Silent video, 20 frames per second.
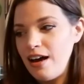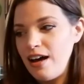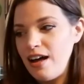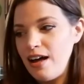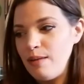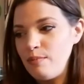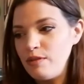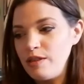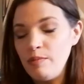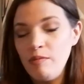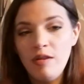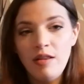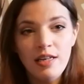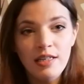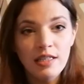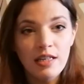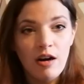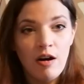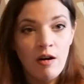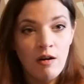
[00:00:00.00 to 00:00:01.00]
Um, some of
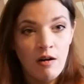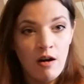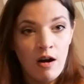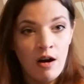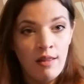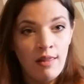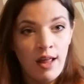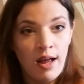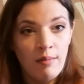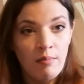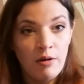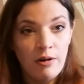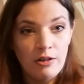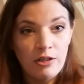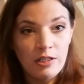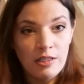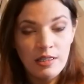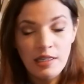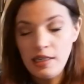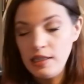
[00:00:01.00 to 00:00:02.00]
these are online
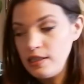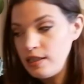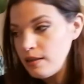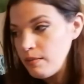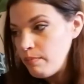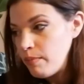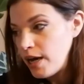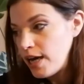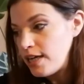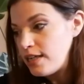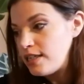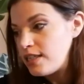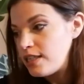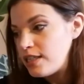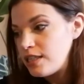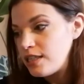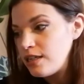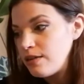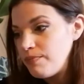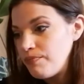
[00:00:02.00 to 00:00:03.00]
purchases,
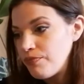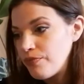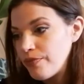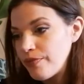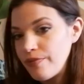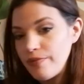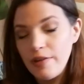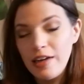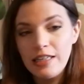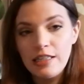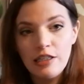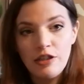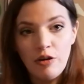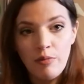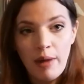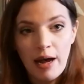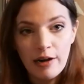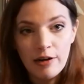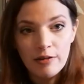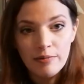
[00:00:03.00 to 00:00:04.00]
but it's
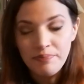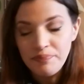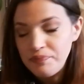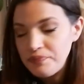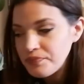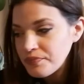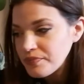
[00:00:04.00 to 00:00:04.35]
no matter.